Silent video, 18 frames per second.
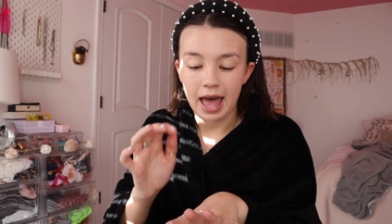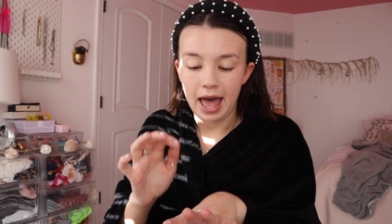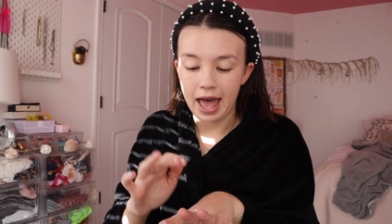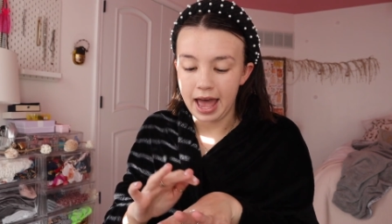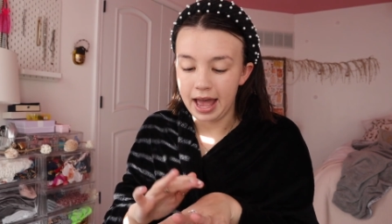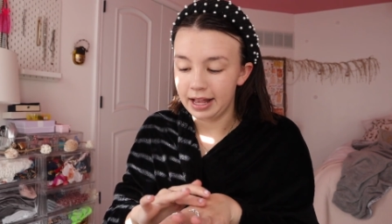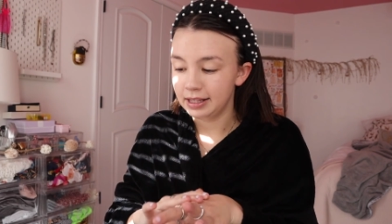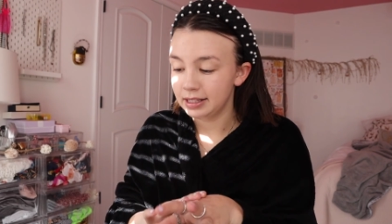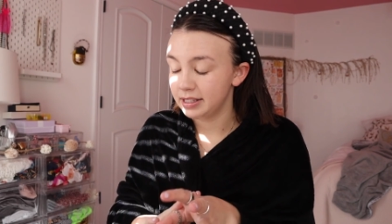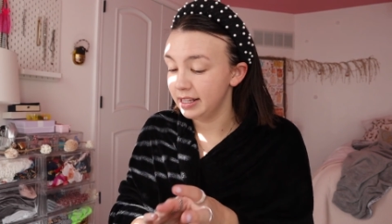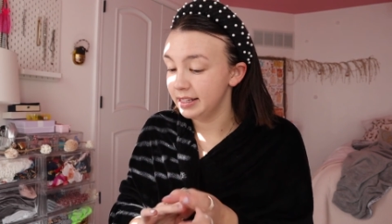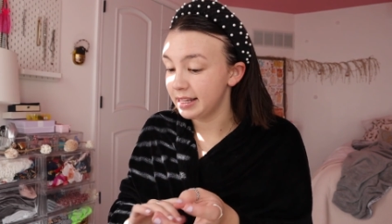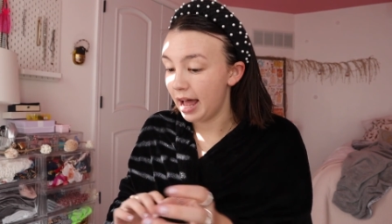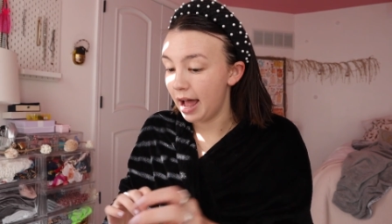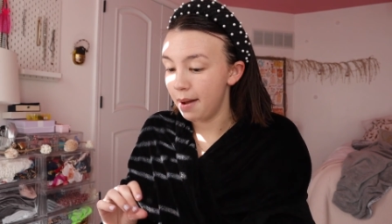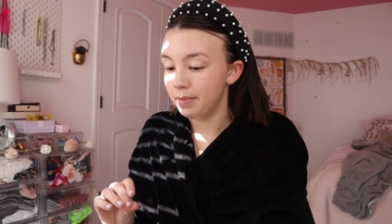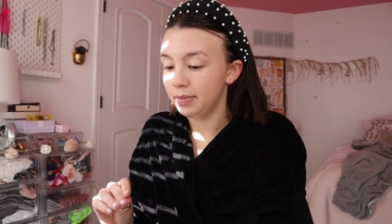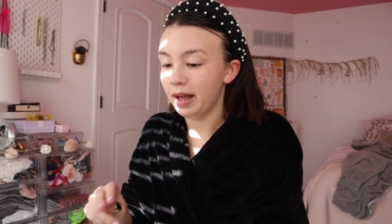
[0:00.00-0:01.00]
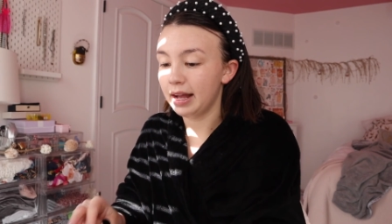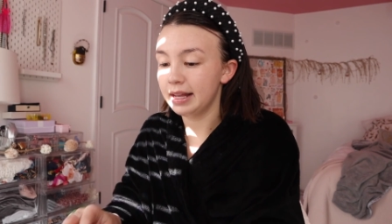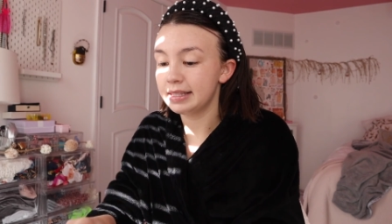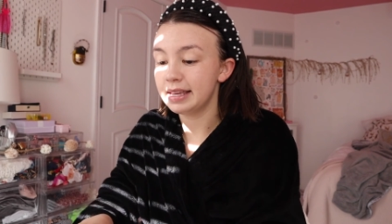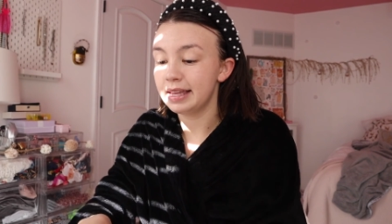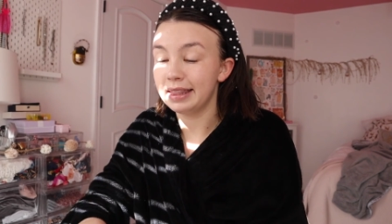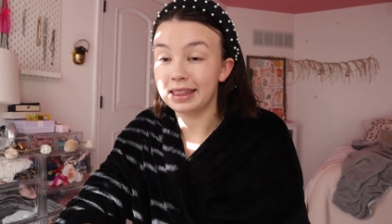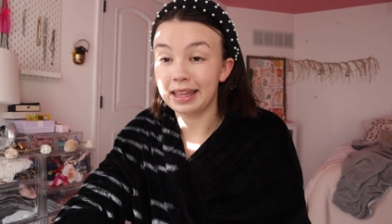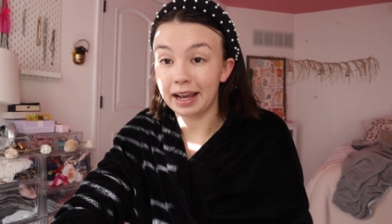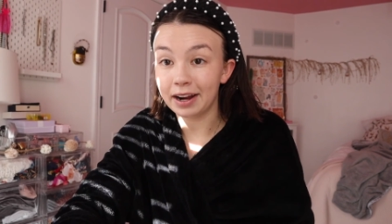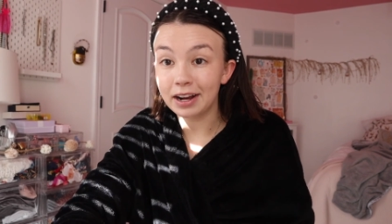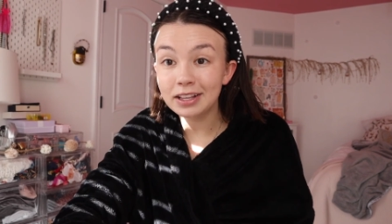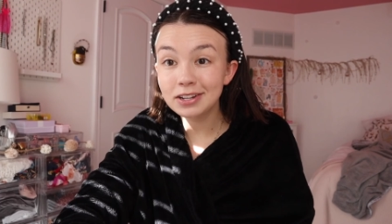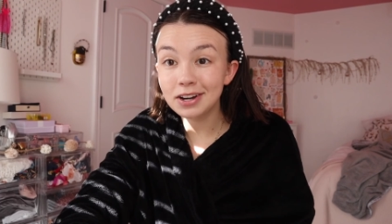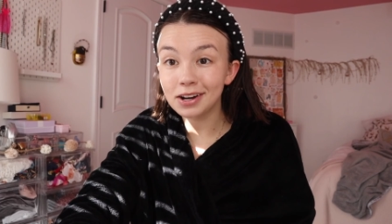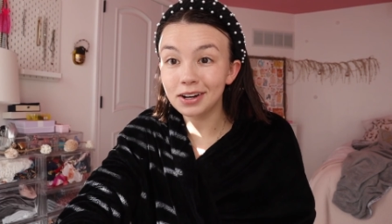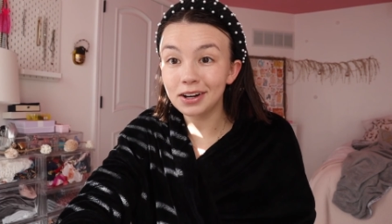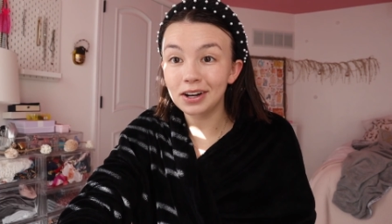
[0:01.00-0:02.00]
and since I'm not there
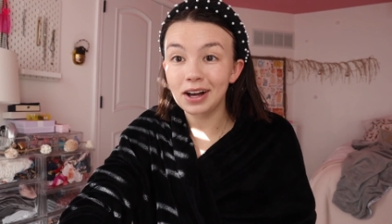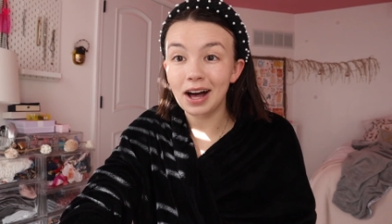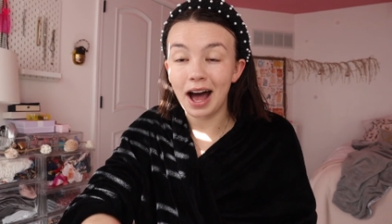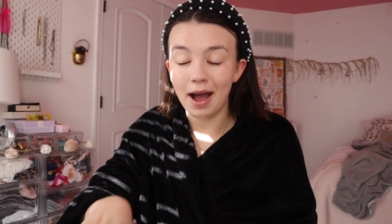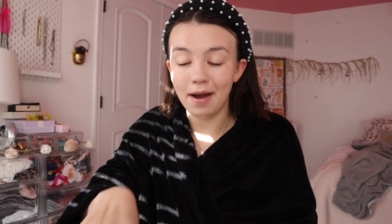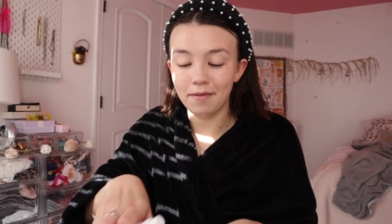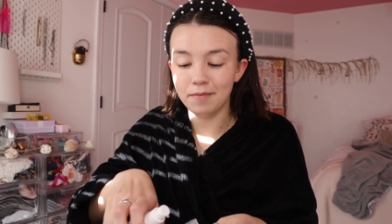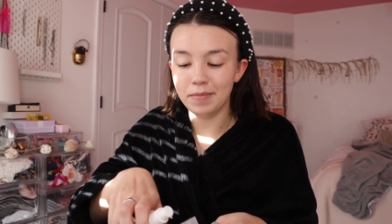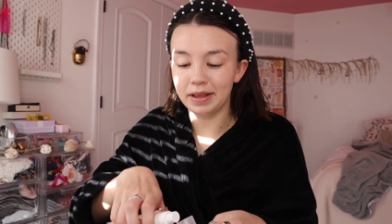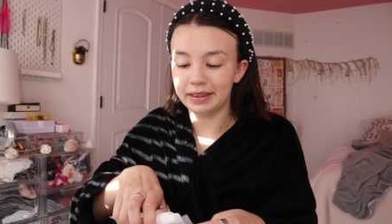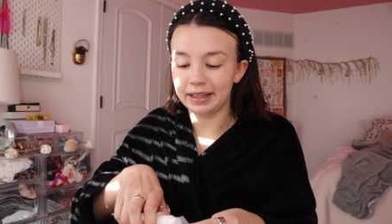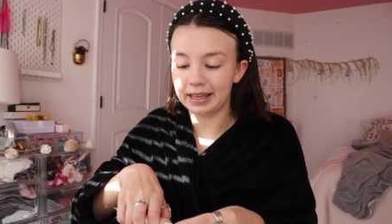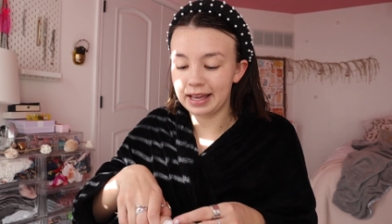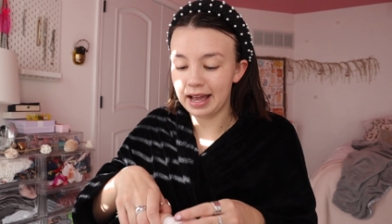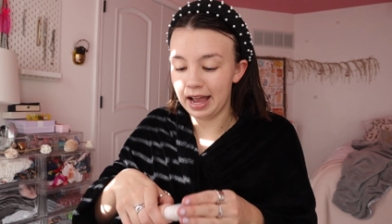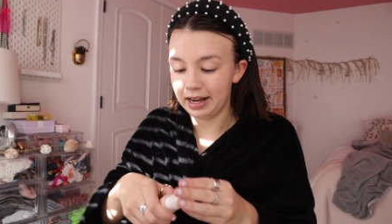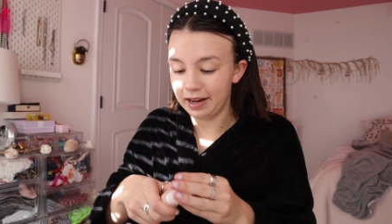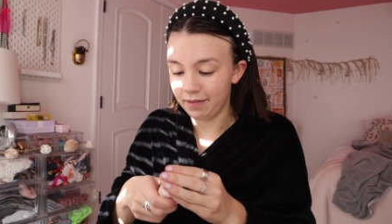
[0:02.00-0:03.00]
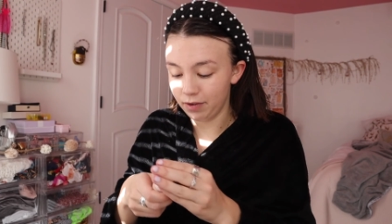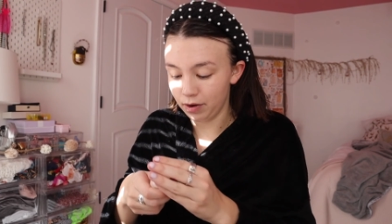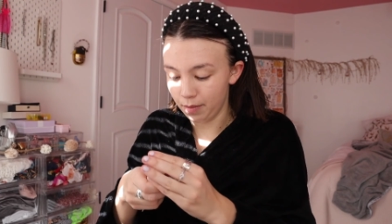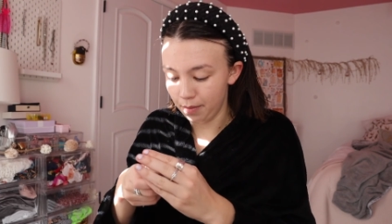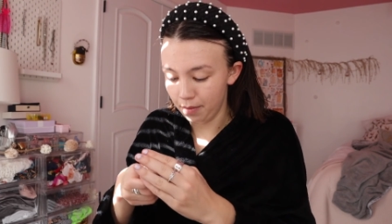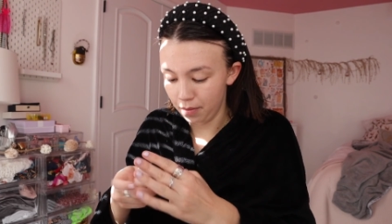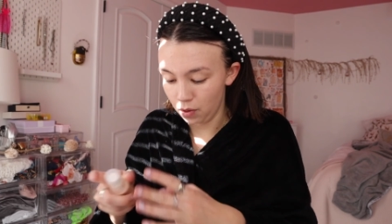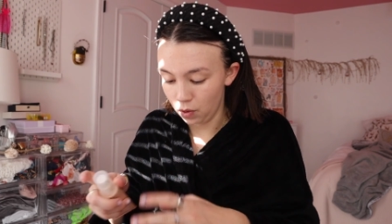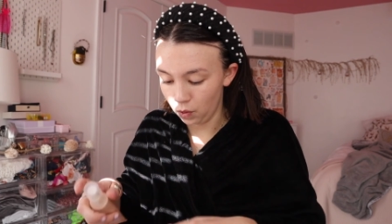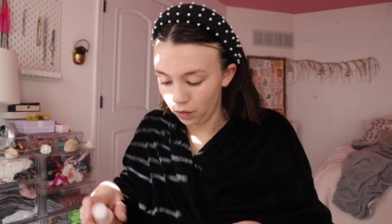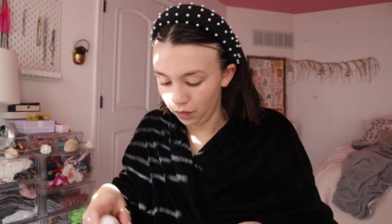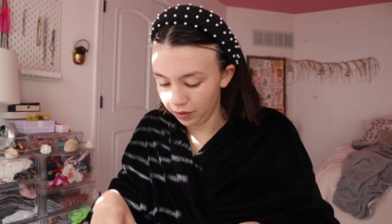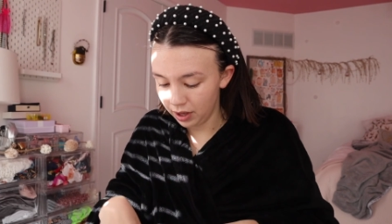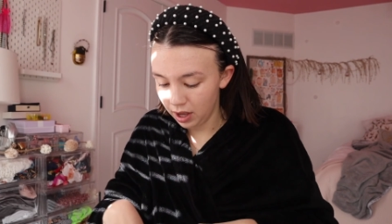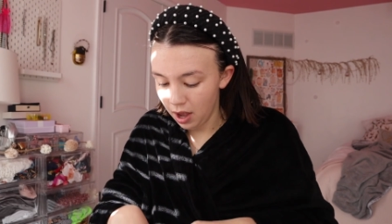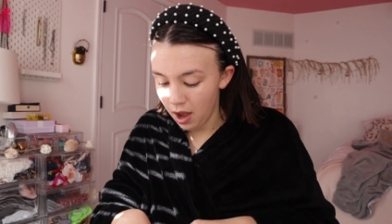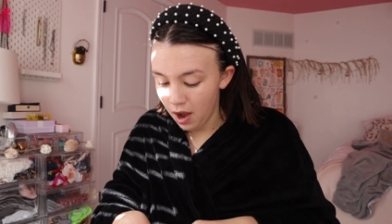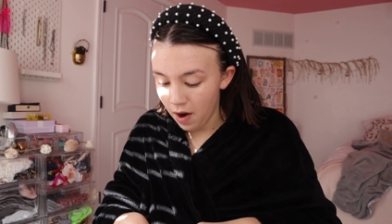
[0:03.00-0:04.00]
at all, I've been like kind of
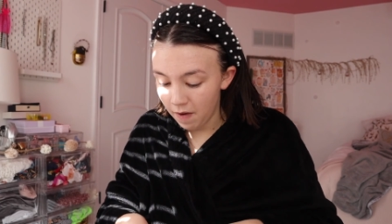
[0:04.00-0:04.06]
removed